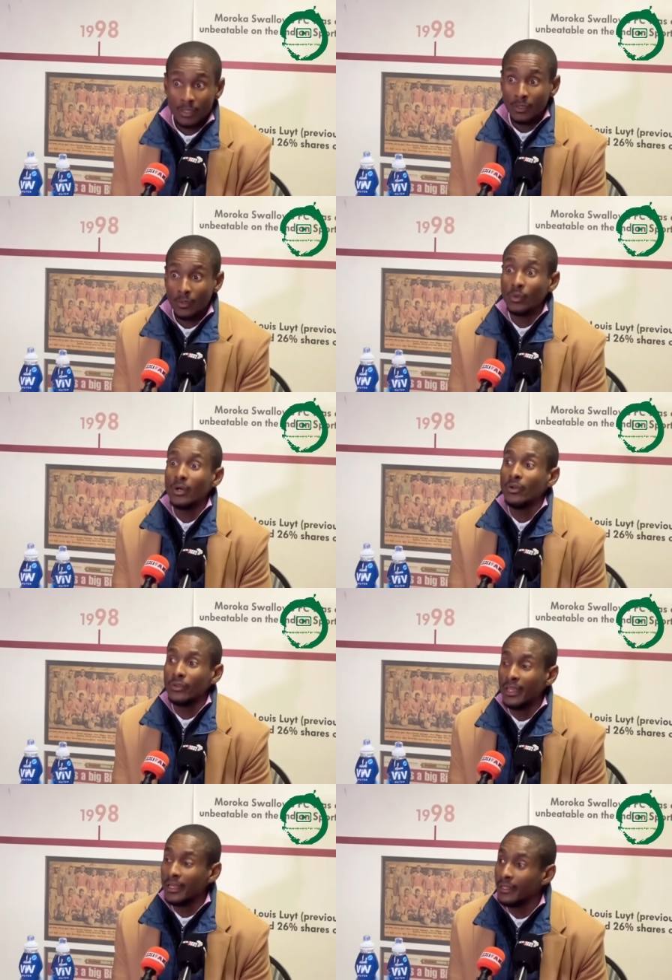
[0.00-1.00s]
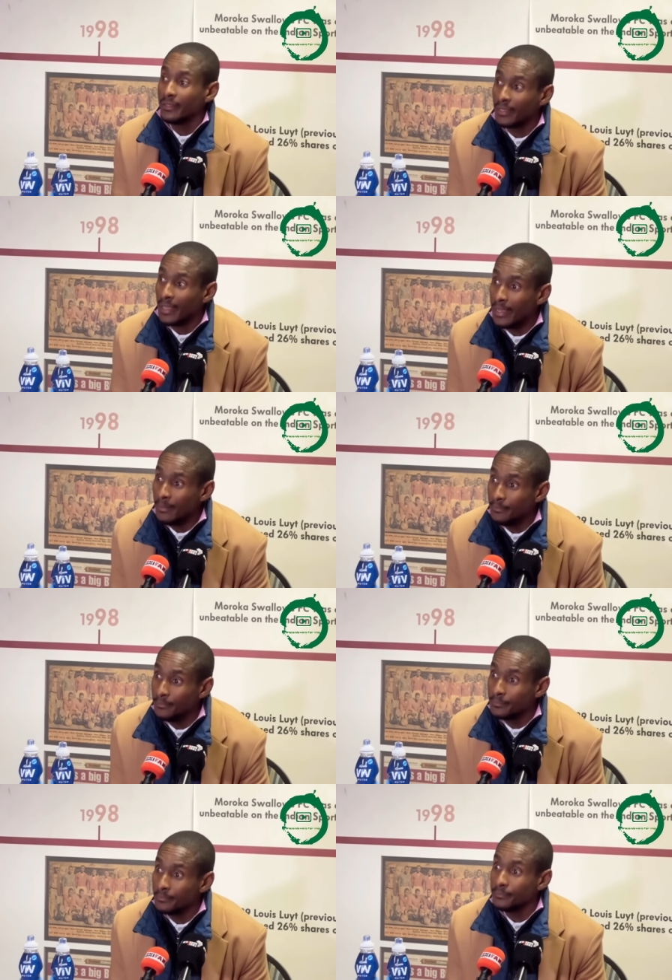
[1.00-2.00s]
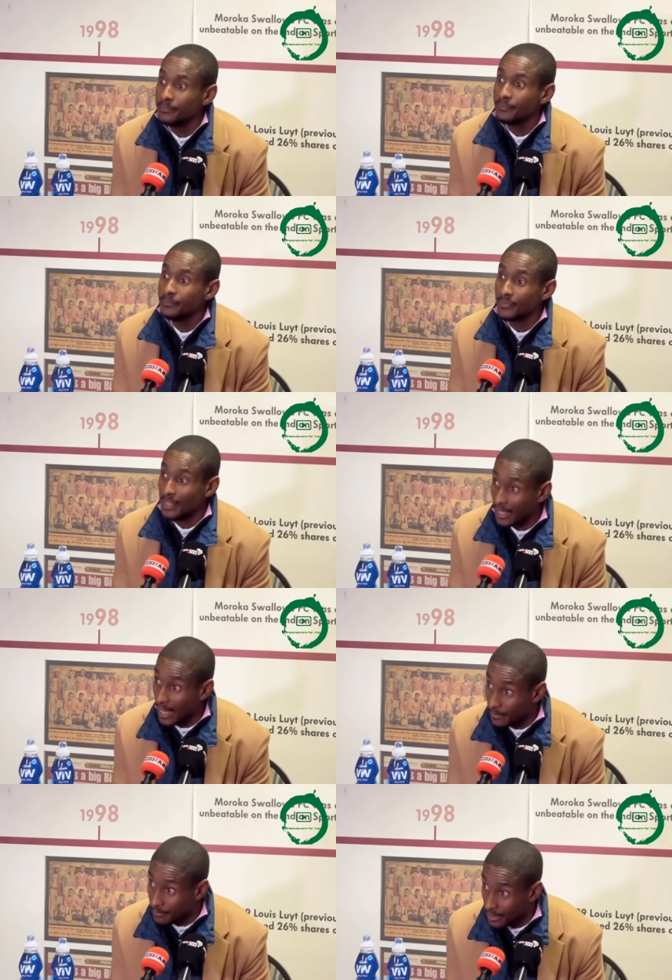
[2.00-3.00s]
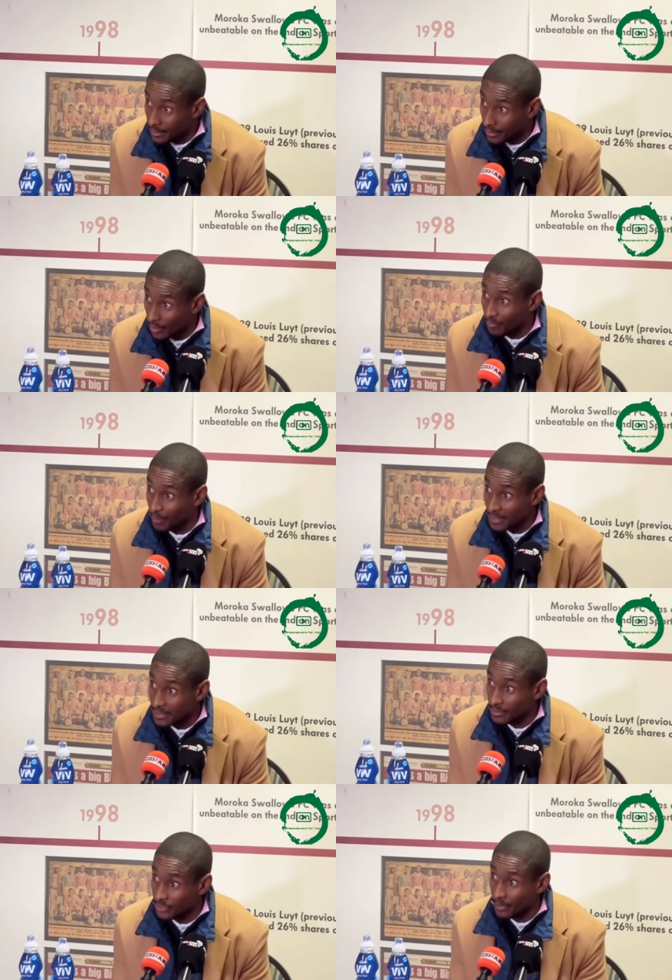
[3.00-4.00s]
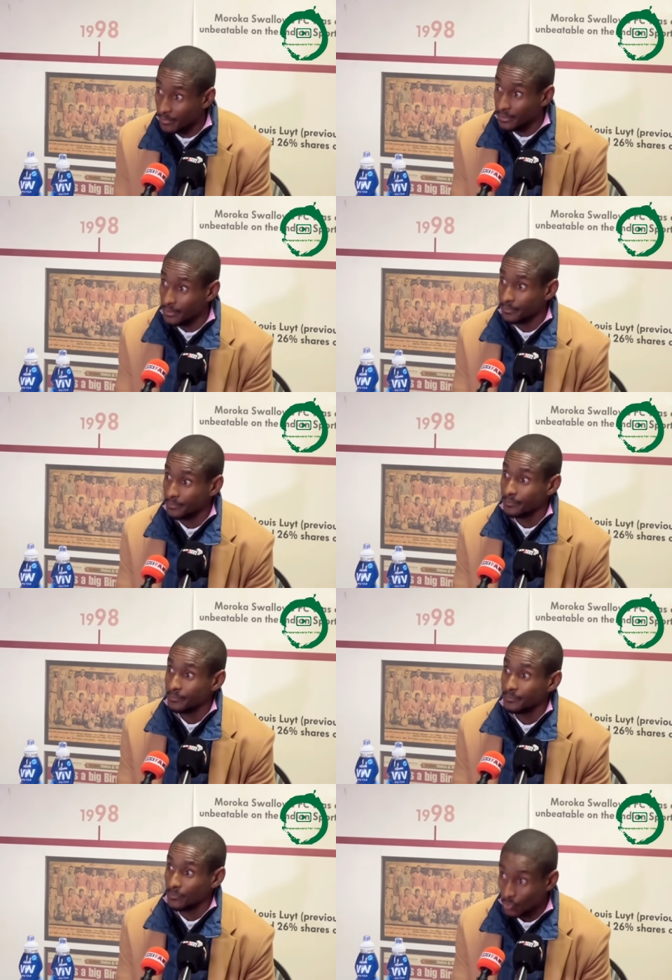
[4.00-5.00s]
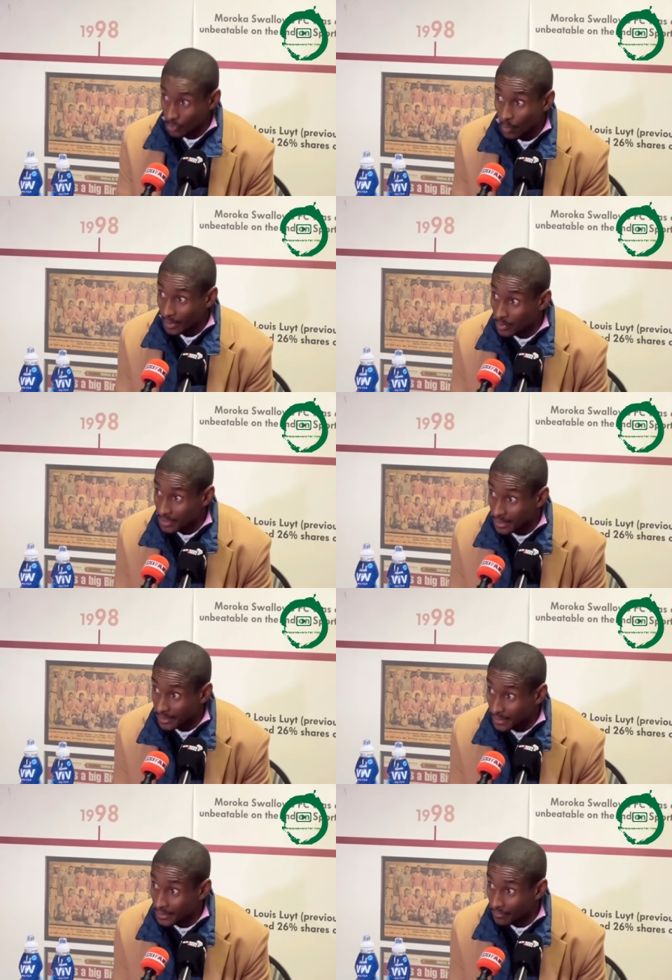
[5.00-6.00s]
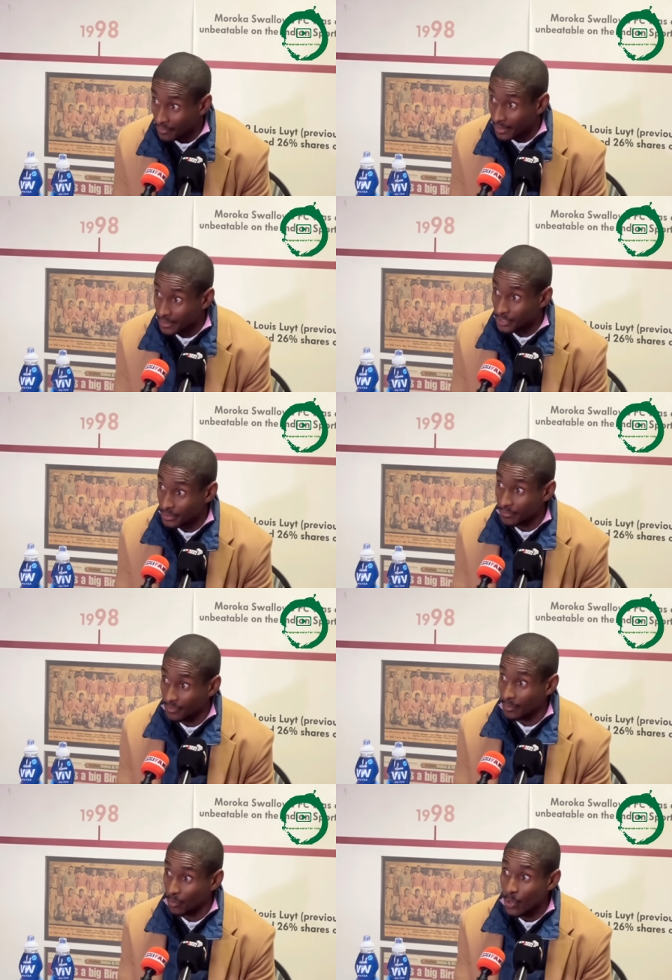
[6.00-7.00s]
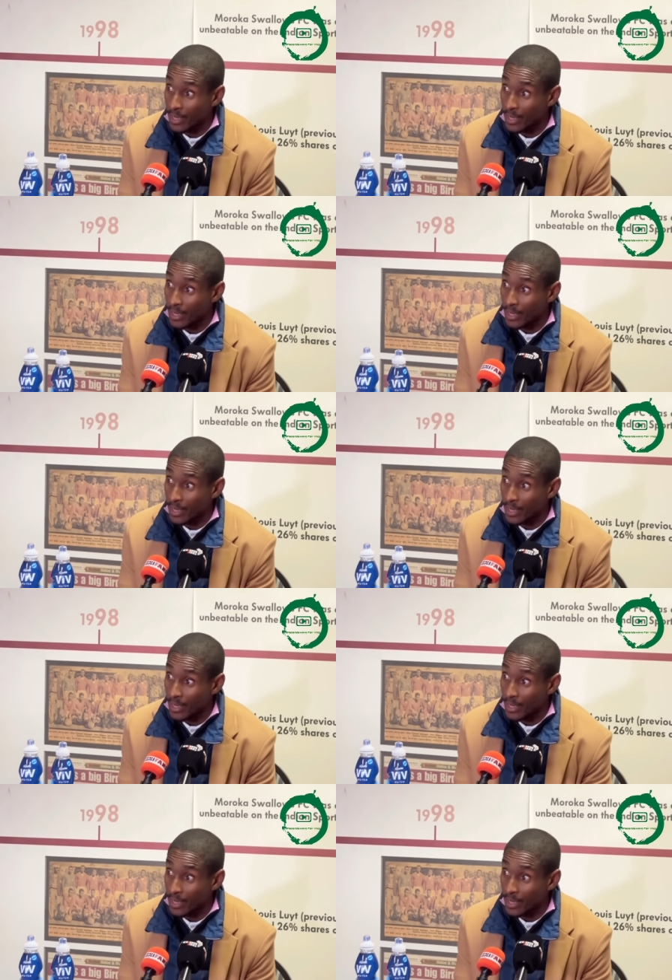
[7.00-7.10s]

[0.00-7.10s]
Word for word: Well, the, the game, the game né, of Brazil Germany do you know what was the data for that? For who had